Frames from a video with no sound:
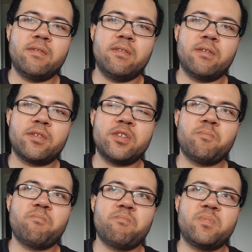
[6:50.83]
Looks
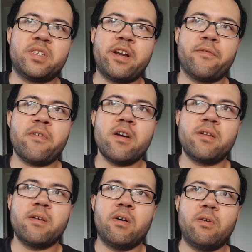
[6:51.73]

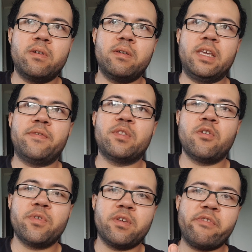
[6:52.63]
terrifying, even
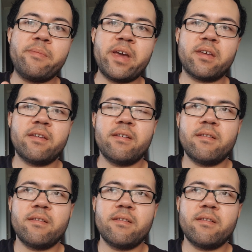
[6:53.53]
though with the remake